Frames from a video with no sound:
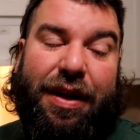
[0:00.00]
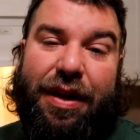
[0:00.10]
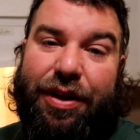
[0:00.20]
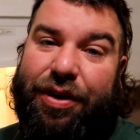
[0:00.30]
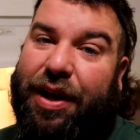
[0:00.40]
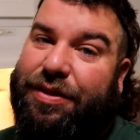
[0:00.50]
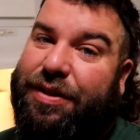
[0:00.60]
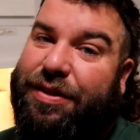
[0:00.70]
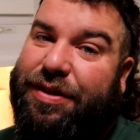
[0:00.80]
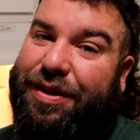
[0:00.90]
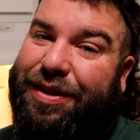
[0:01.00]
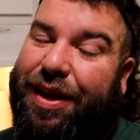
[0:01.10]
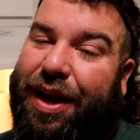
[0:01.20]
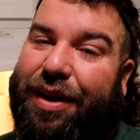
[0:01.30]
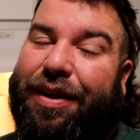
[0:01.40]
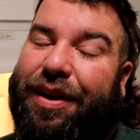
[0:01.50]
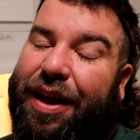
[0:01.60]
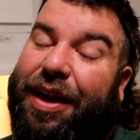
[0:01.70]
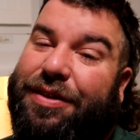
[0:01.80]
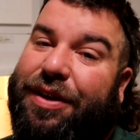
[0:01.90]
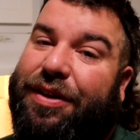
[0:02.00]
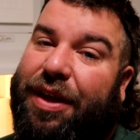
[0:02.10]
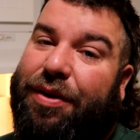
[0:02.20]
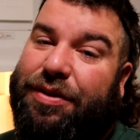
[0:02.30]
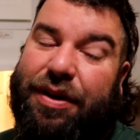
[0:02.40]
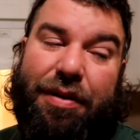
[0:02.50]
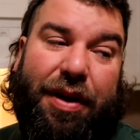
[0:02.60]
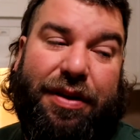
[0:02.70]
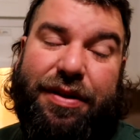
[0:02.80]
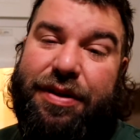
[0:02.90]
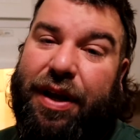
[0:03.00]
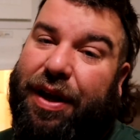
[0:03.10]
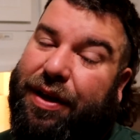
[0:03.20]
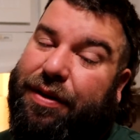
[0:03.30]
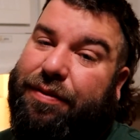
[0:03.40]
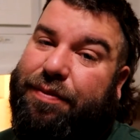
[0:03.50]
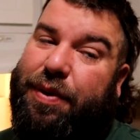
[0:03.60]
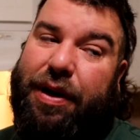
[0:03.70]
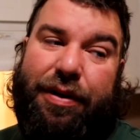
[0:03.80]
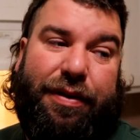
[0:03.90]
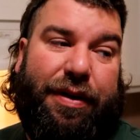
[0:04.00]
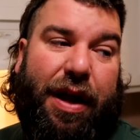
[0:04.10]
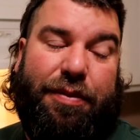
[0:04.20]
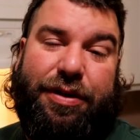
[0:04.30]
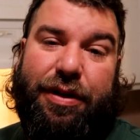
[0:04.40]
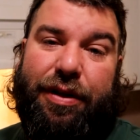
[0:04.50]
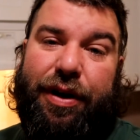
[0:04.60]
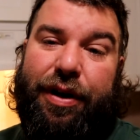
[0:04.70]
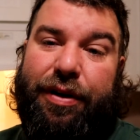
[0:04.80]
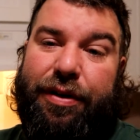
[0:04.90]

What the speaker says: You guys didn't see that, and in hindsight that was a dumbass attack, but I'm still learning.